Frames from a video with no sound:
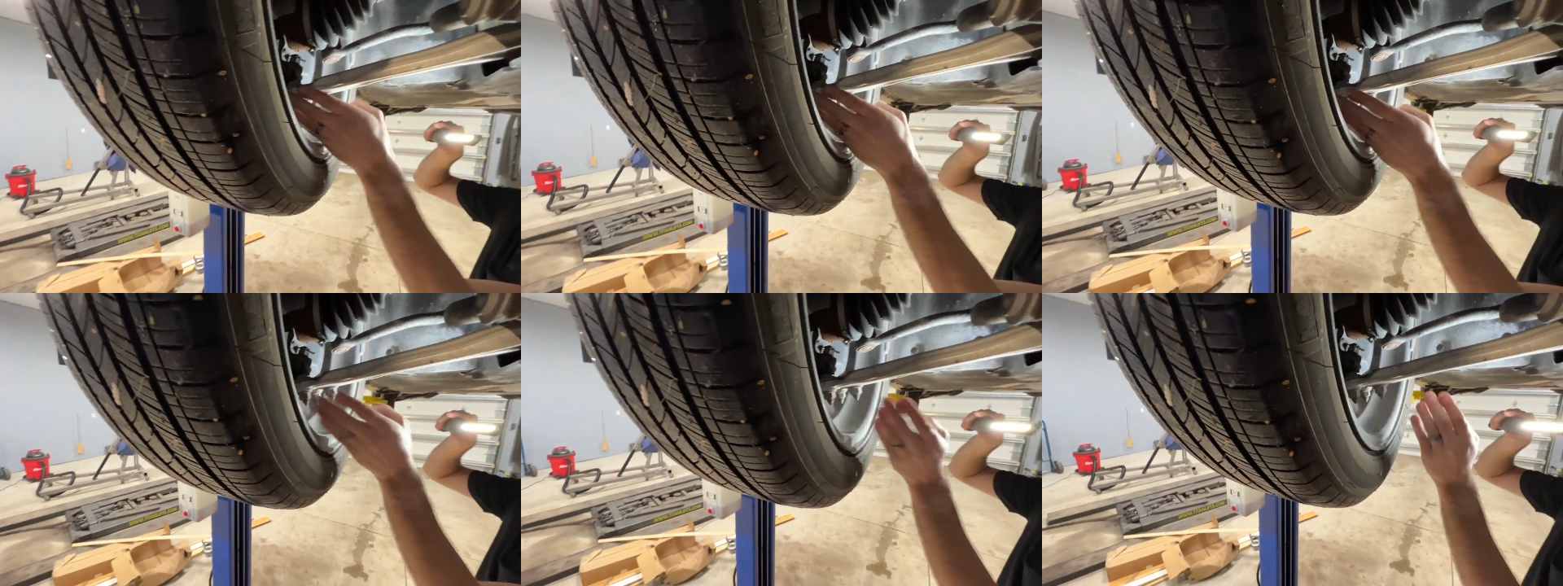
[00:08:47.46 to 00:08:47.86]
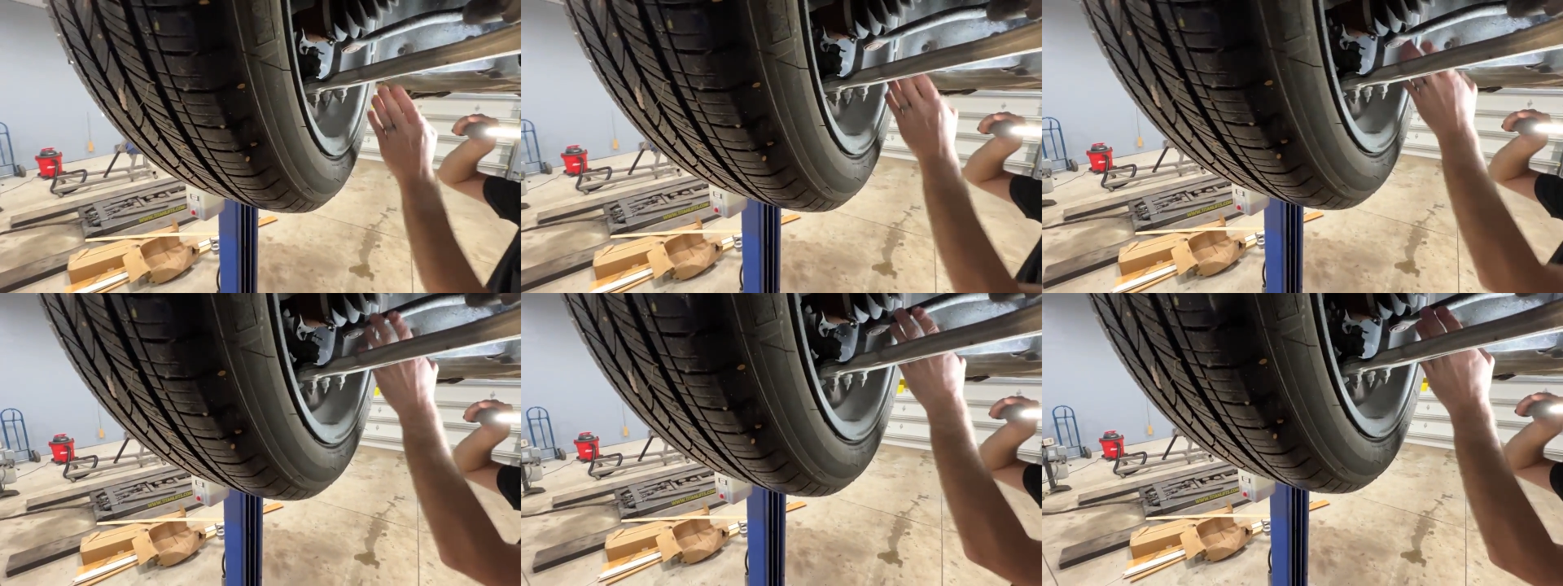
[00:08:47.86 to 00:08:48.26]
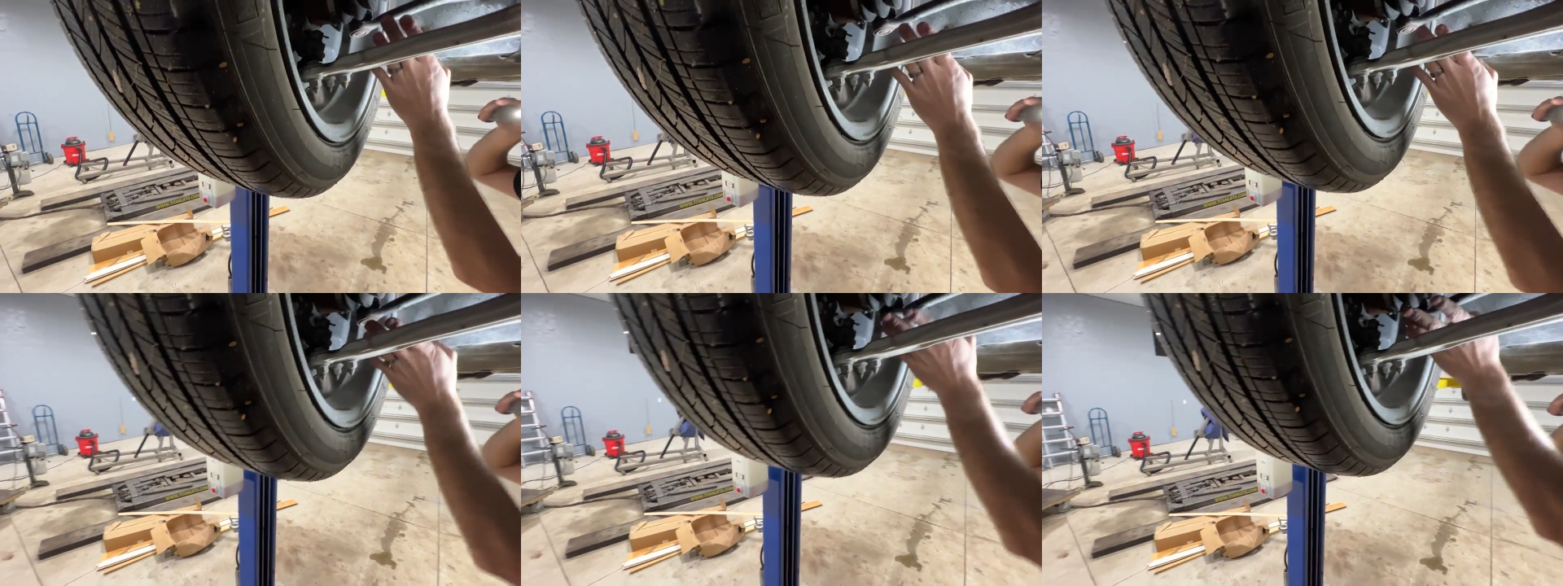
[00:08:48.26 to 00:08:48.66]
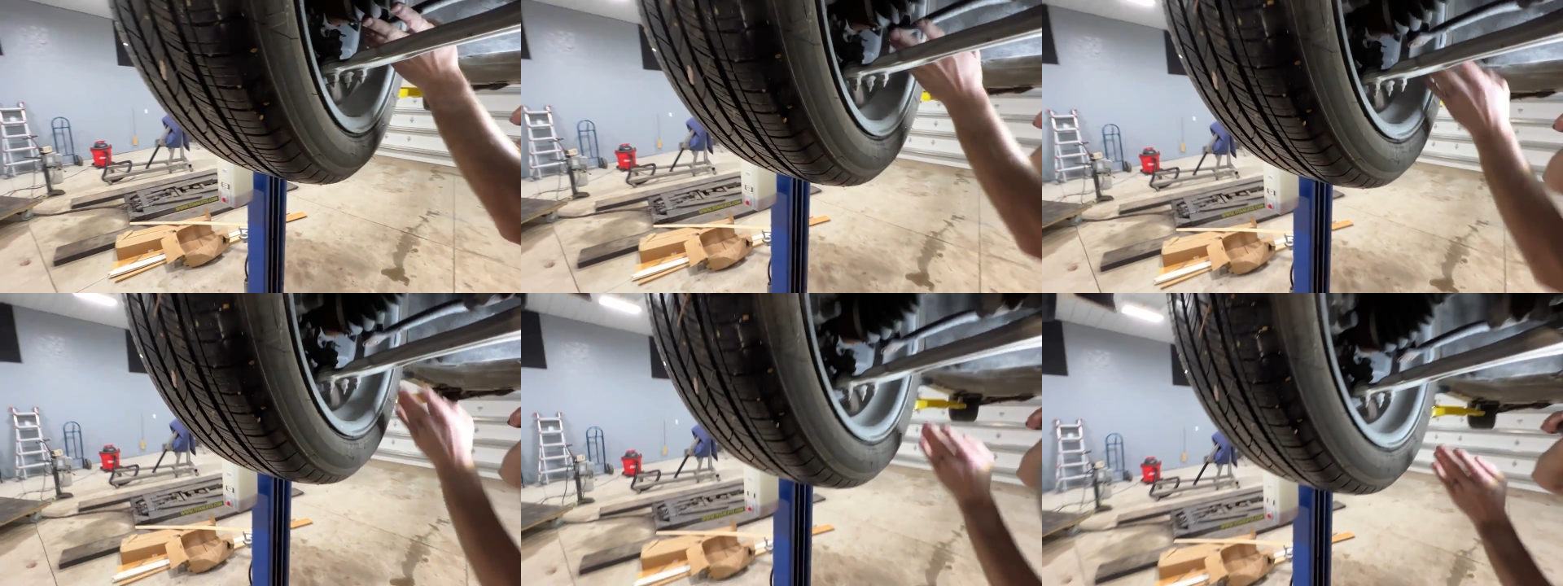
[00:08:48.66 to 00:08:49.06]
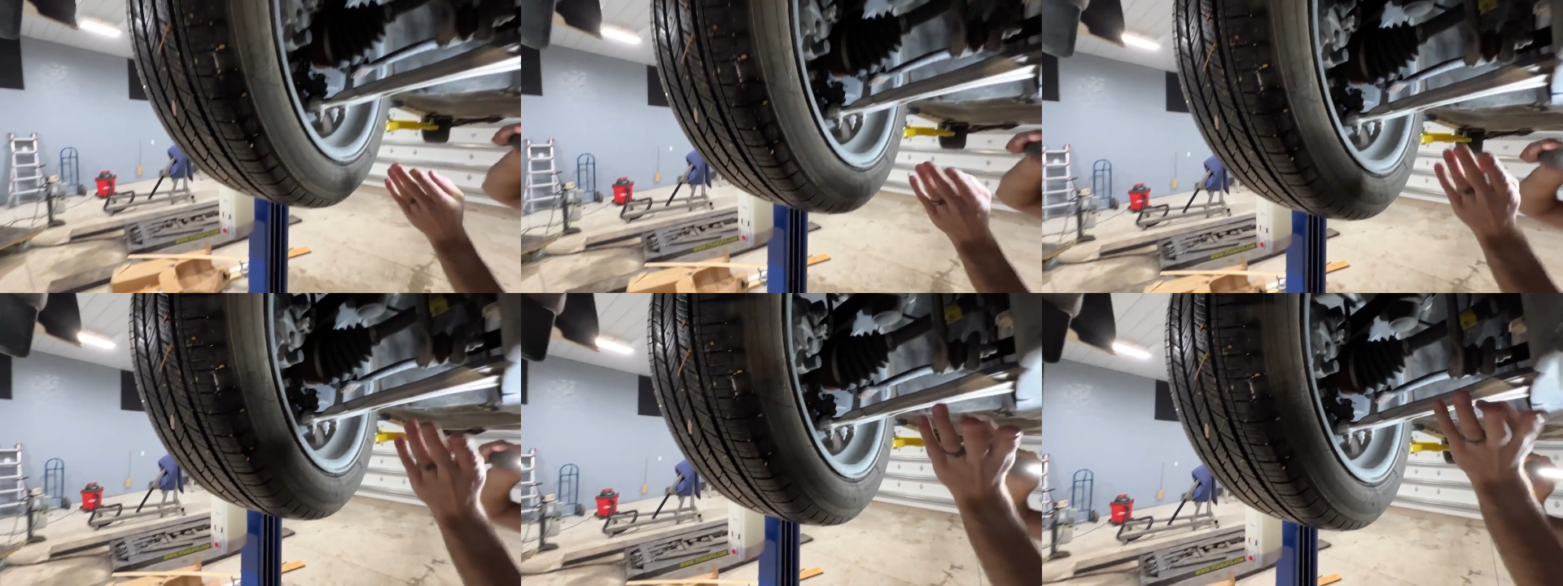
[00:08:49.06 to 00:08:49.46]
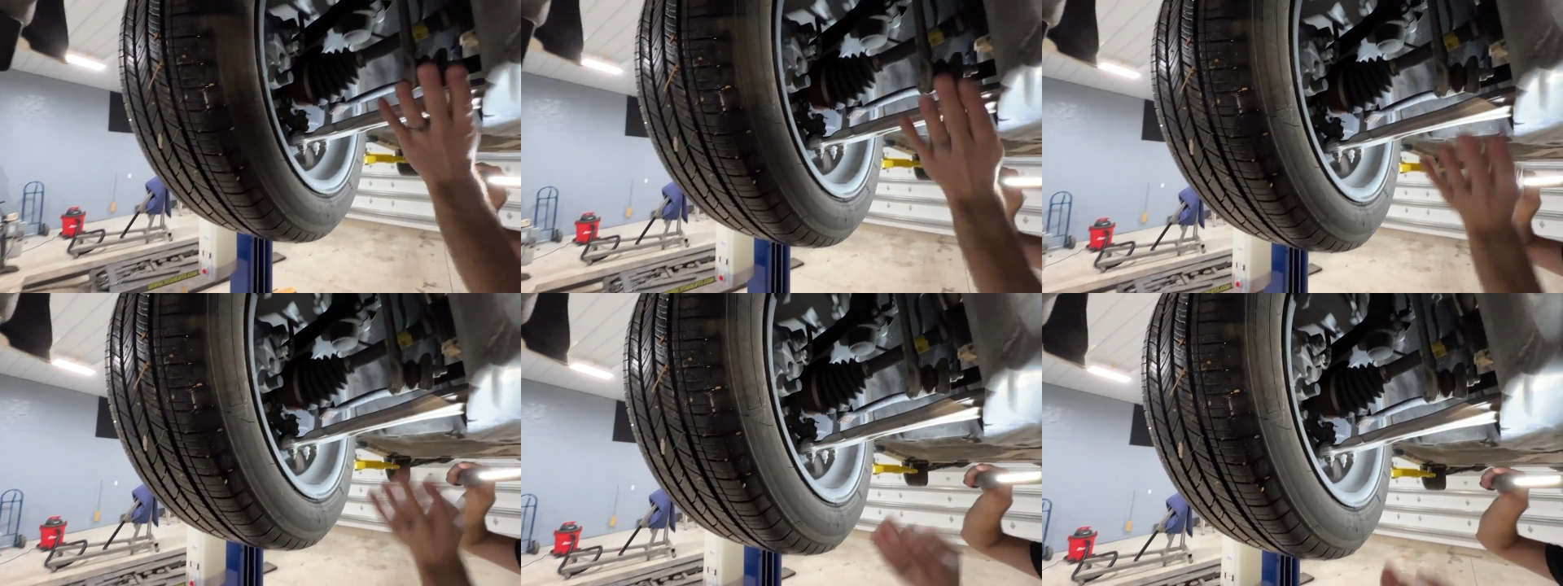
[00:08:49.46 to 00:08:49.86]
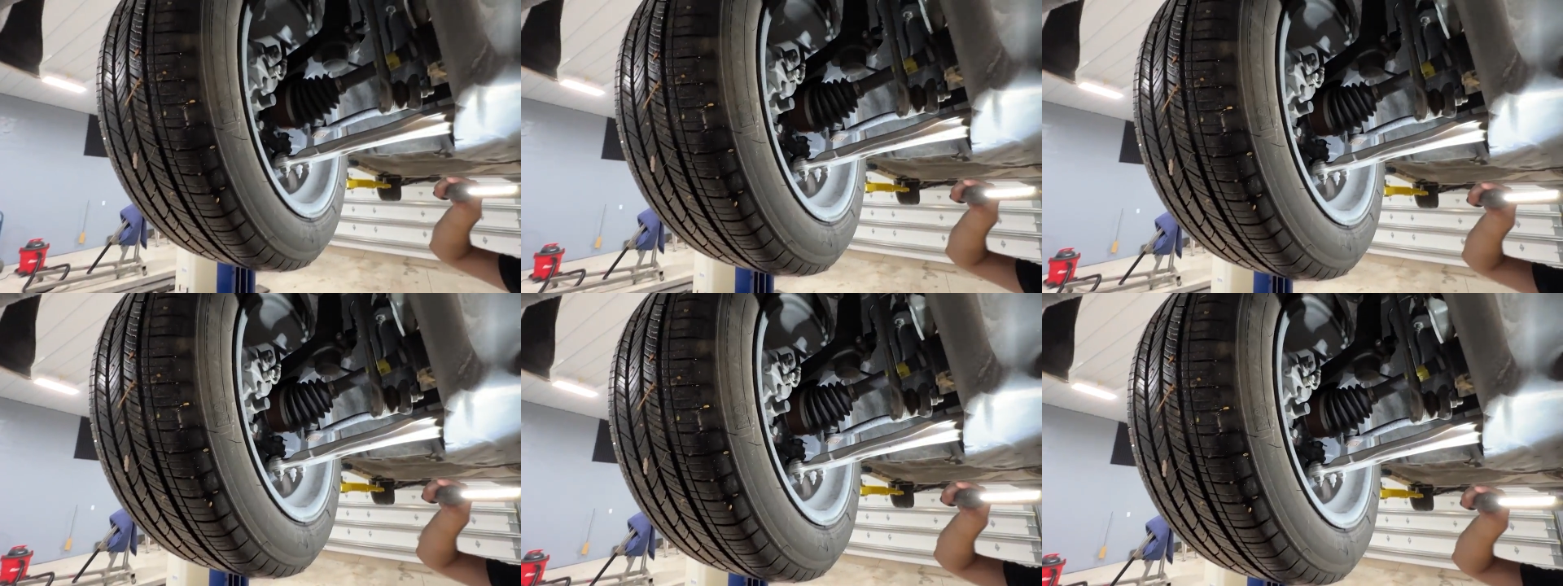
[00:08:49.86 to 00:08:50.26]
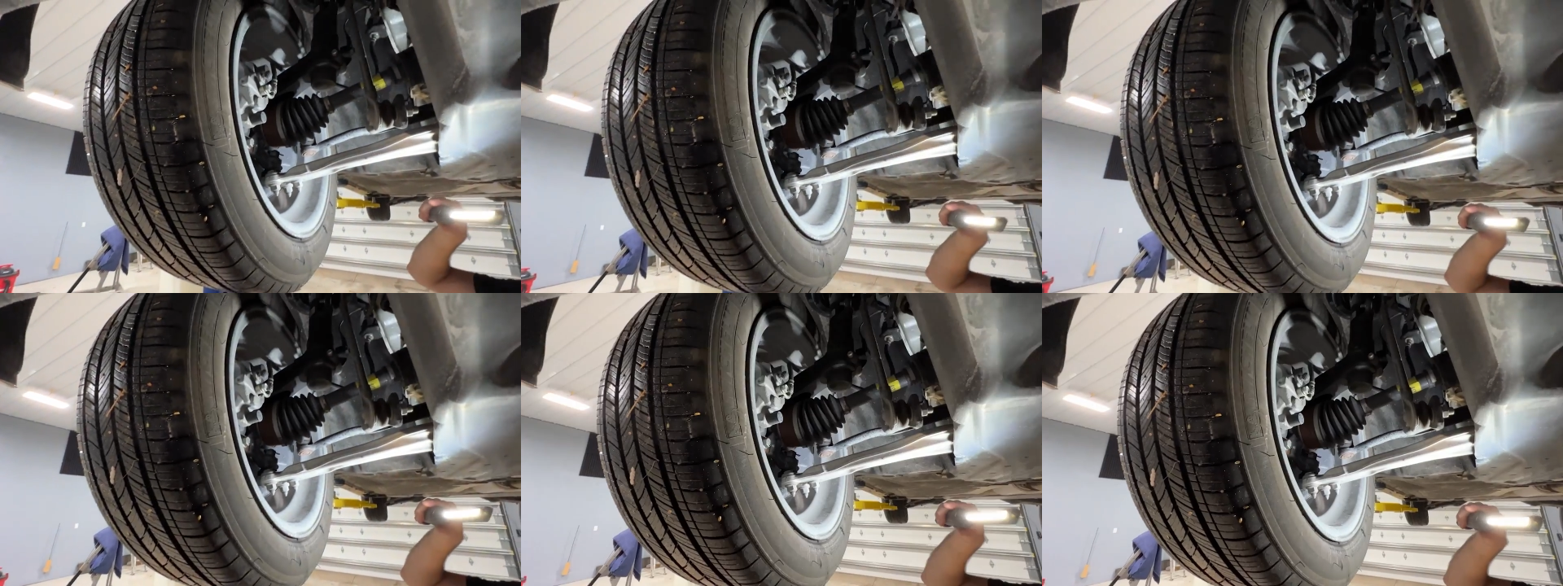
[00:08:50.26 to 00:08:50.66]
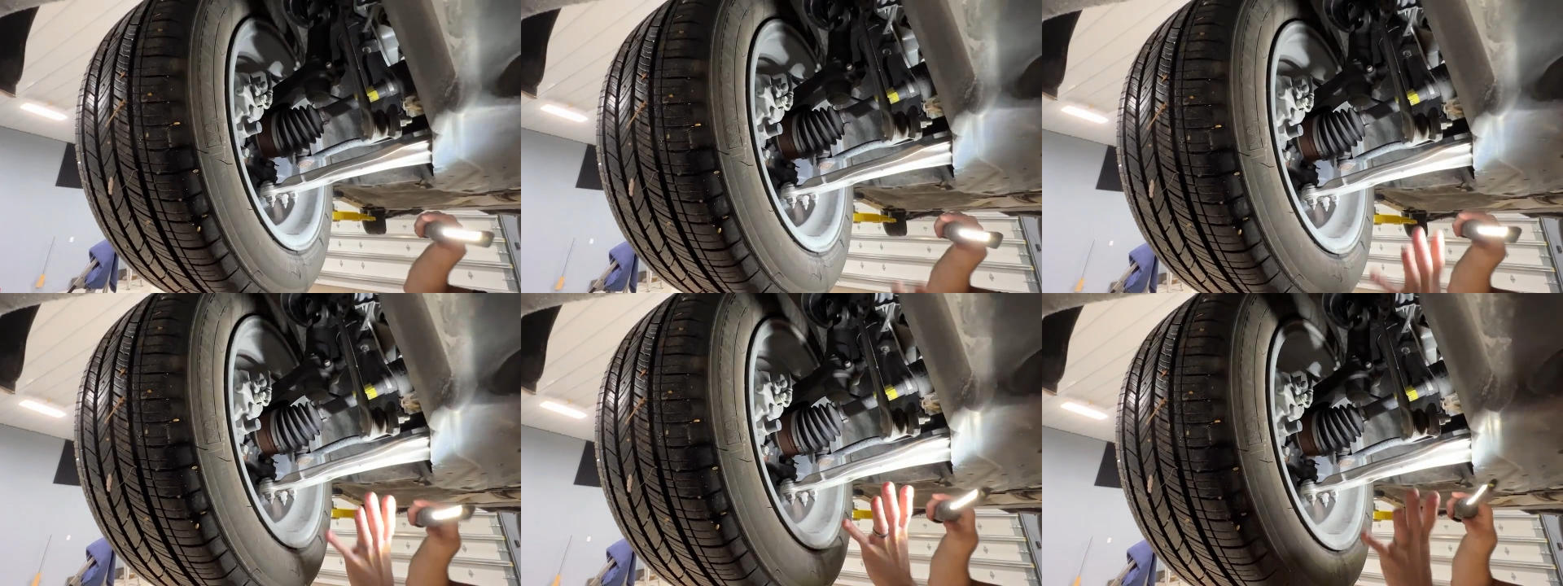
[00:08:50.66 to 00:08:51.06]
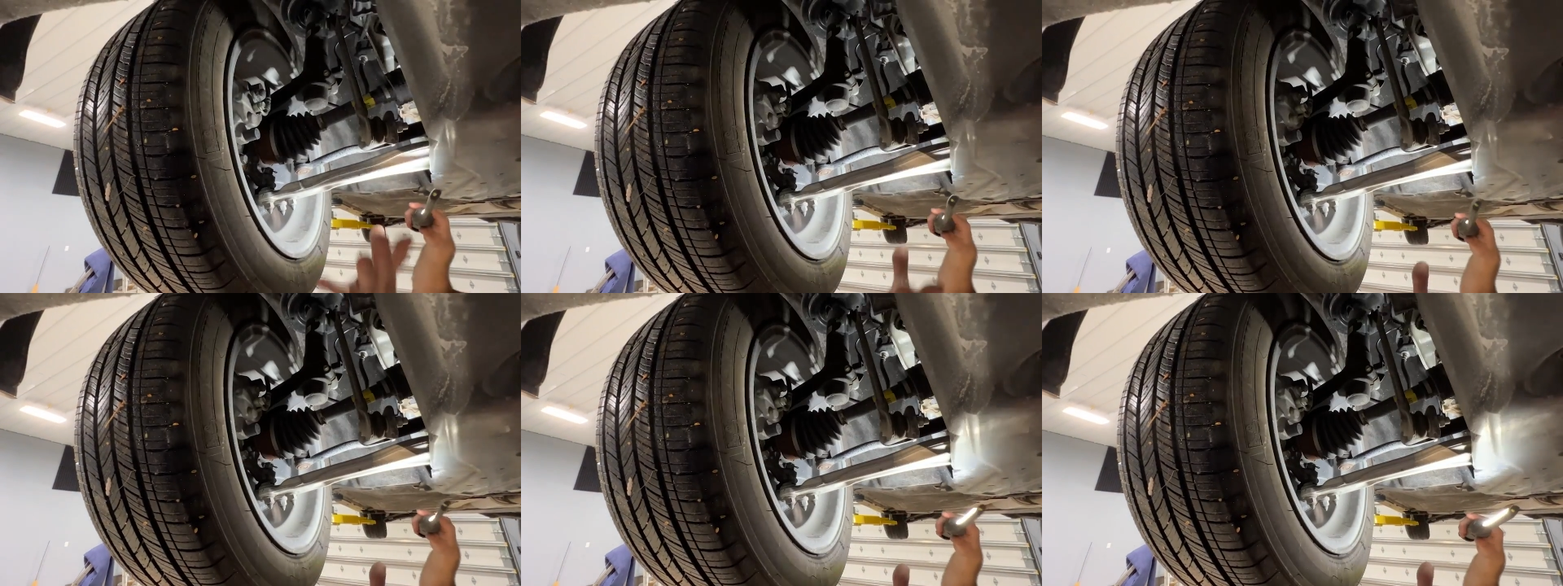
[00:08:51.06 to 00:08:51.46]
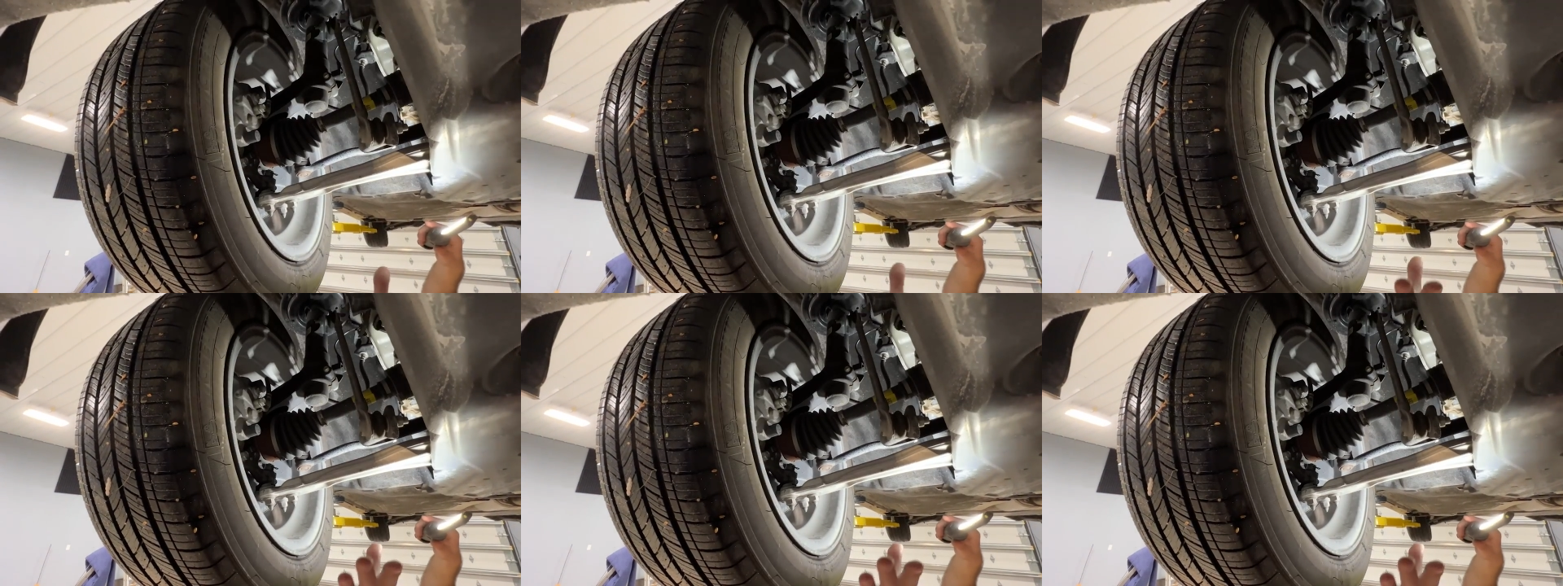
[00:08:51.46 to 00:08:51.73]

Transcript: (no speaker visible)